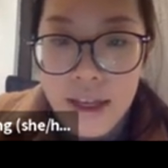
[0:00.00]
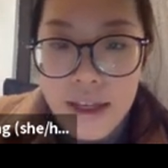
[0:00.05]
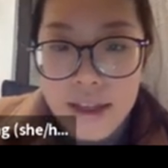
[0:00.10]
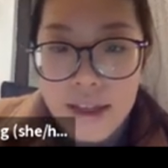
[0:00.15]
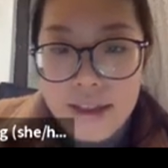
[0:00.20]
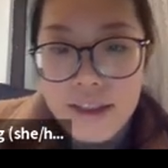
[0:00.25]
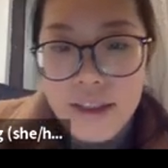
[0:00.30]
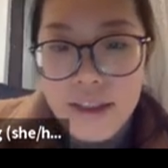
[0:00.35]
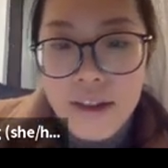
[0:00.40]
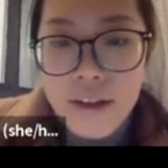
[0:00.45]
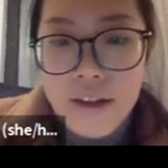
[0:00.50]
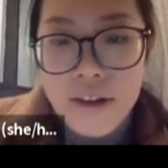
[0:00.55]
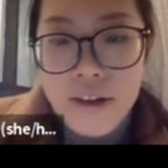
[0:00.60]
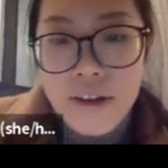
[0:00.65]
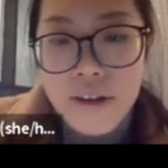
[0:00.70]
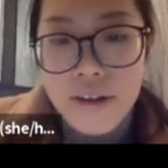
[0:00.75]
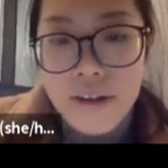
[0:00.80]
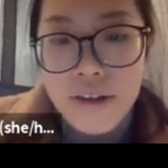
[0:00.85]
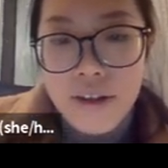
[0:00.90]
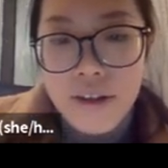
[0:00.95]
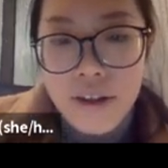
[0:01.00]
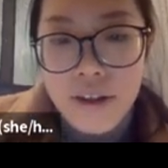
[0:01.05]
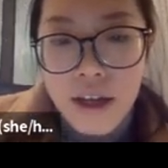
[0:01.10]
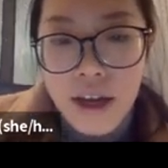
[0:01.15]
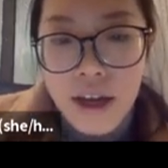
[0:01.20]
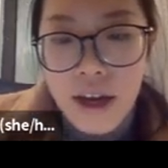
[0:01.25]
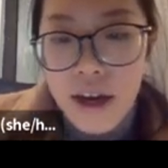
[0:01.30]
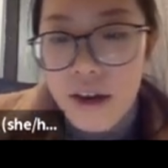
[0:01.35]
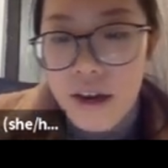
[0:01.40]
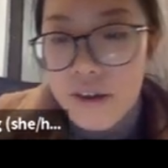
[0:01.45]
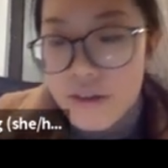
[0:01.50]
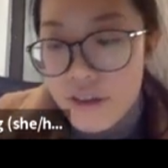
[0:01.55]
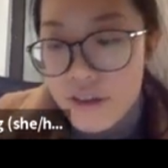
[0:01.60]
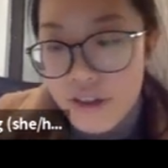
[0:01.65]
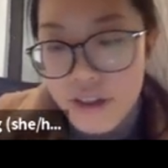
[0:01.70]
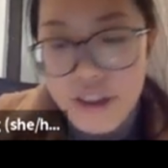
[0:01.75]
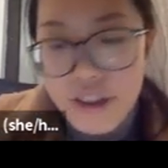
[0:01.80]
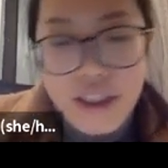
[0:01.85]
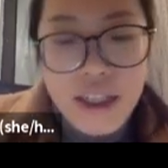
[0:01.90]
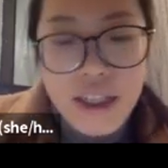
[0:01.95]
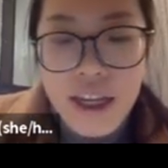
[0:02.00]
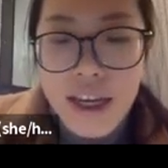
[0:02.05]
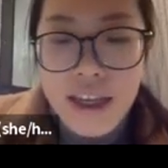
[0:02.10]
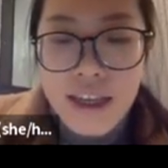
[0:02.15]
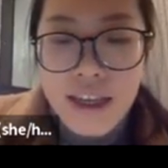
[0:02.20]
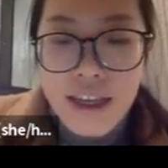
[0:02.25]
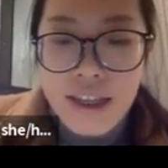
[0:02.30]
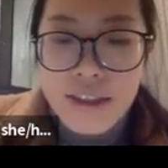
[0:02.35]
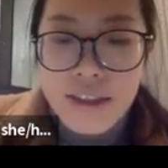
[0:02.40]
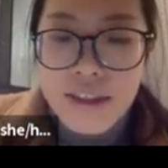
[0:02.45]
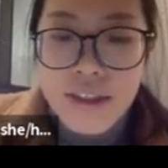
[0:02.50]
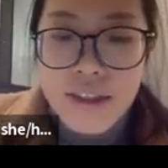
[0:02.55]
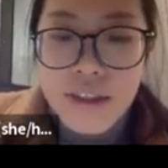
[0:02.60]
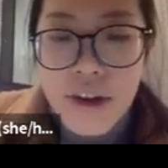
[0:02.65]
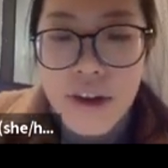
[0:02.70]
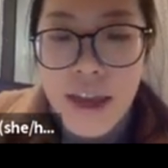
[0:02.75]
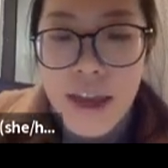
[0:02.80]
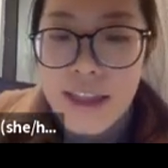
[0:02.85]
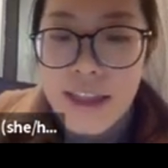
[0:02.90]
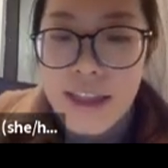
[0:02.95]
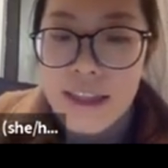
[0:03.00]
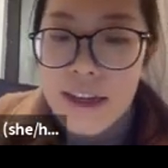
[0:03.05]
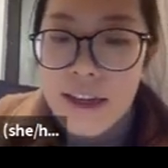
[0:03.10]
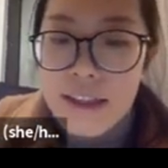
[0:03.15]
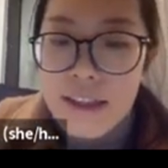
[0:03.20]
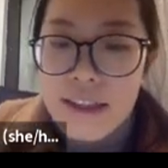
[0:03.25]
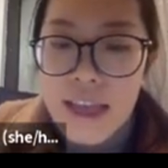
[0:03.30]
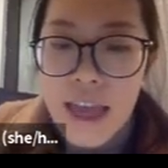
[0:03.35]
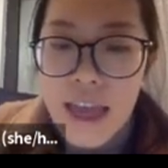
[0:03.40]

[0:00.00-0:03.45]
So it's just like install any other